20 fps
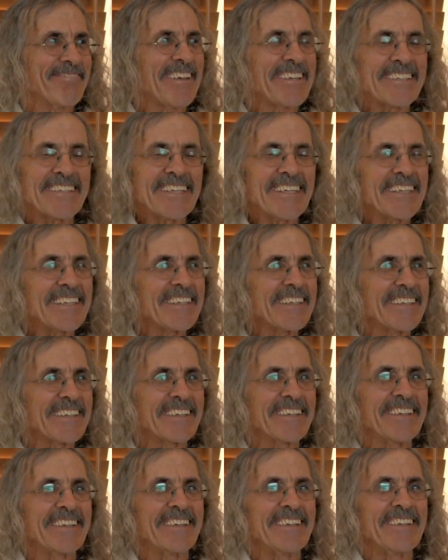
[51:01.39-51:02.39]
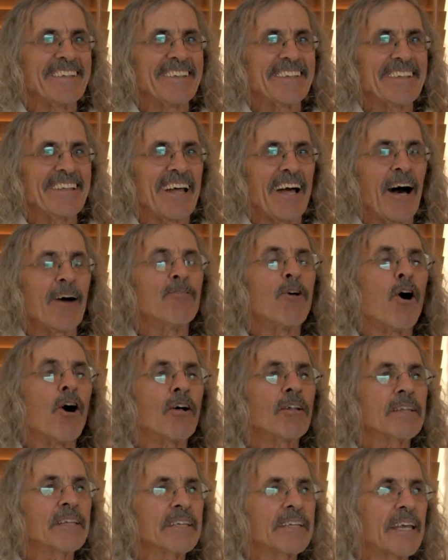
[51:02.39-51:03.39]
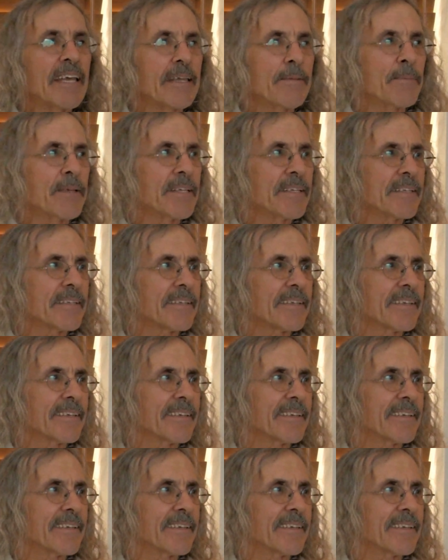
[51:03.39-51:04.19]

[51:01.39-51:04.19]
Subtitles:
That's it. Of all the attainments,